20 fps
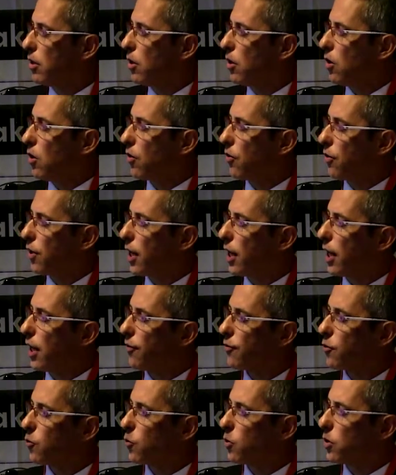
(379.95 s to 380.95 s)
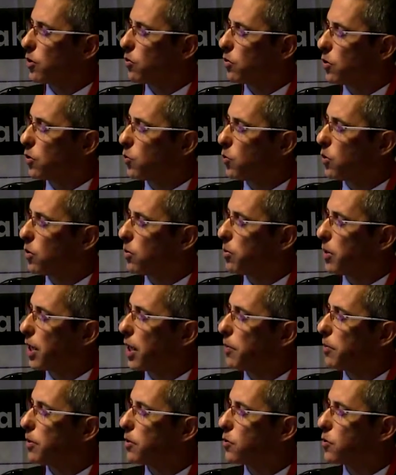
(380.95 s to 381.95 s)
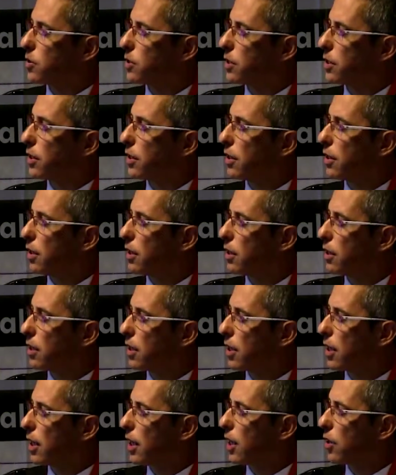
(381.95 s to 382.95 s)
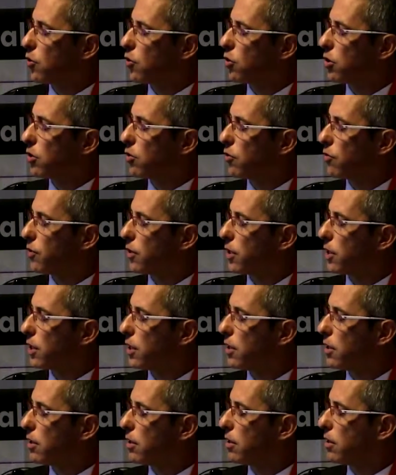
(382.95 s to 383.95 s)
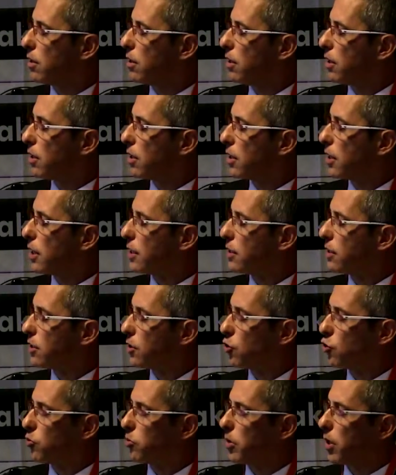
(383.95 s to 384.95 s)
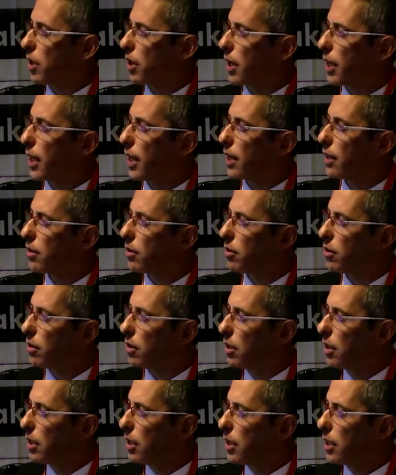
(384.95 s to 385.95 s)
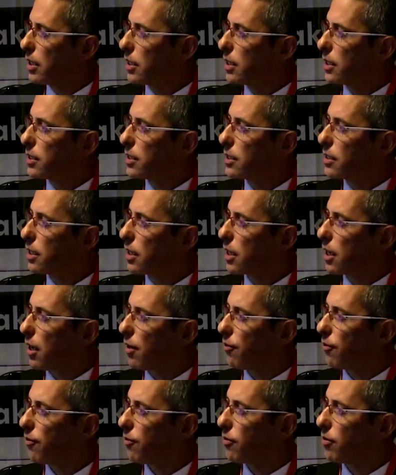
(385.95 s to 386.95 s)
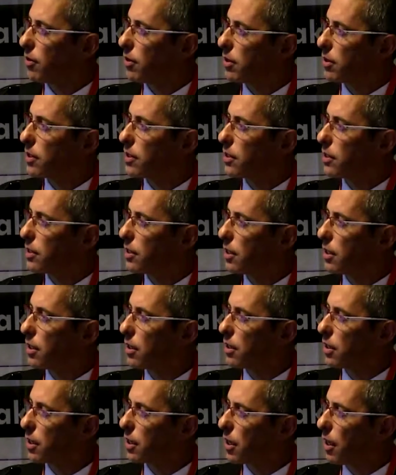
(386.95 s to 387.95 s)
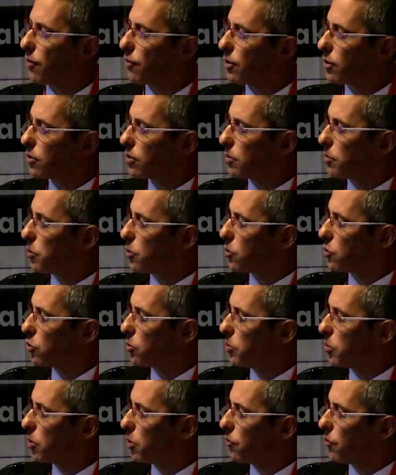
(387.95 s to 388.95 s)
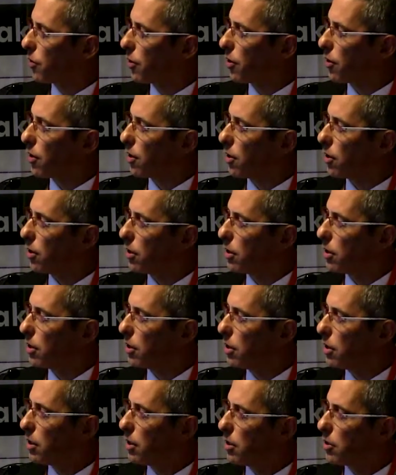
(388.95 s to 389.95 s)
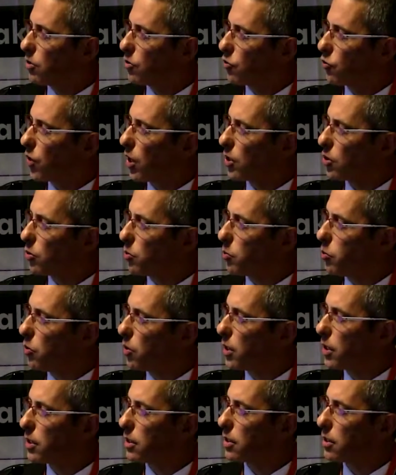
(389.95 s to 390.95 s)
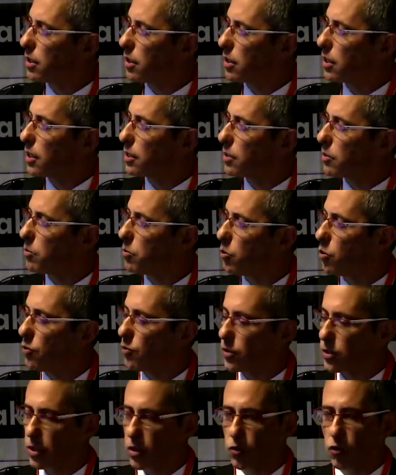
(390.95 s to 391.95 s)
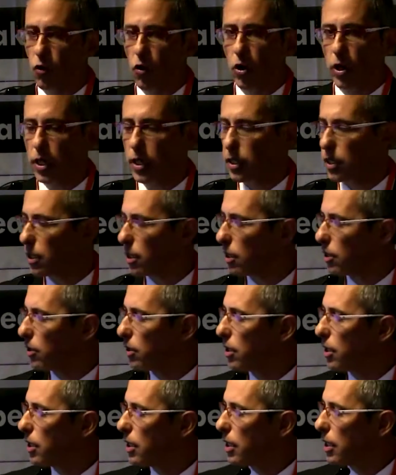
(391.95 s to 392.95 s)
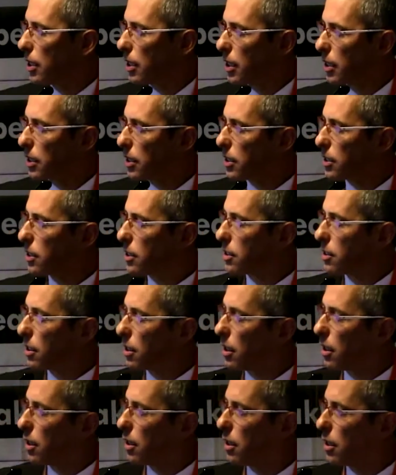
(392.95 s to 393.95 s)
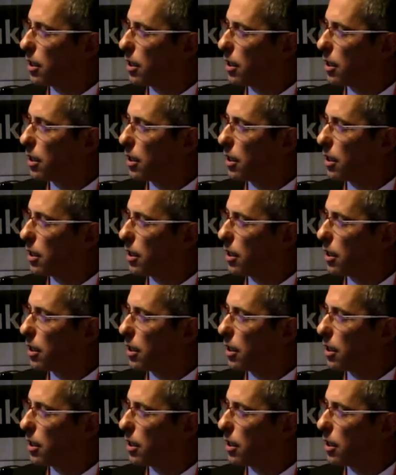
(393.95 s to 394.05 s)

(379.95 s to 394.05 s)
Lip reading: On the left, you will be able to see the glenoid over here. That's the humeral head. This is the cuff. This is the cuff that's supposed to be over there. You try to pull it, it doesn't move. It's a chronic tear. This is a